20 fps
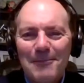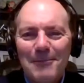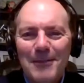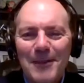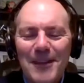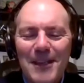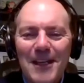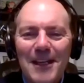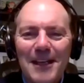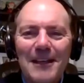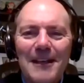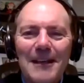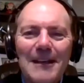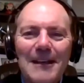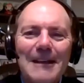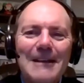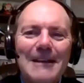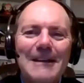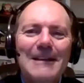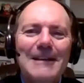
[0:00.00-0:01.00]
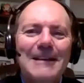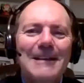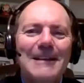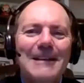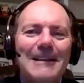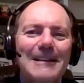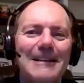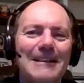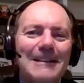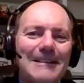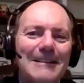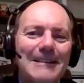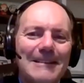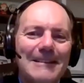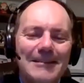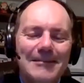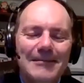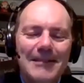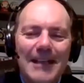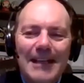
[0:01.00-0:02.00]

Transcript: type of thing. Uh,